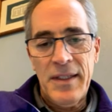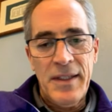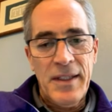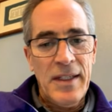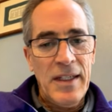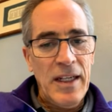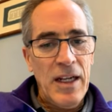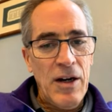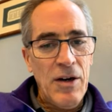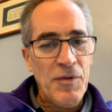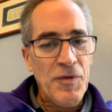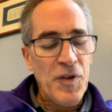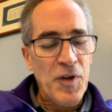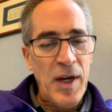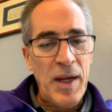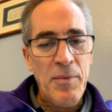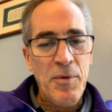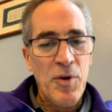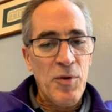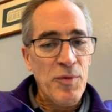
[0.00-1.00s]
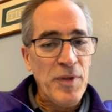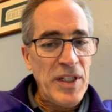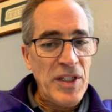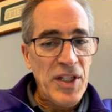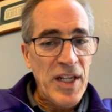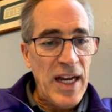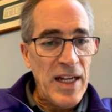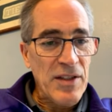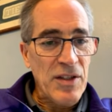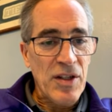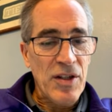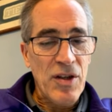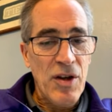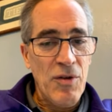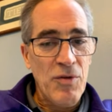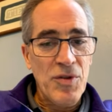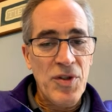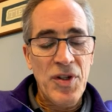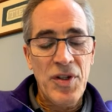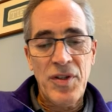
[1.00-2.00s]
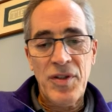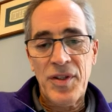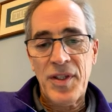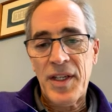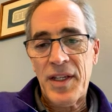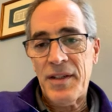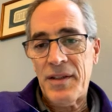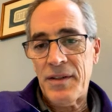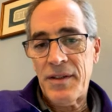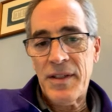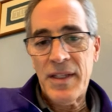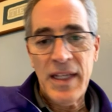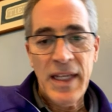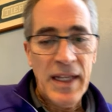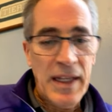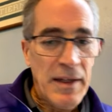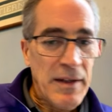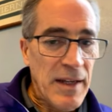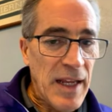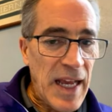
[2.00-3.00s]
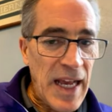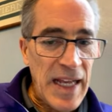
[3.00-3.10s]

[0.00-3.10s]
you know, if you're able to reach out to coaches and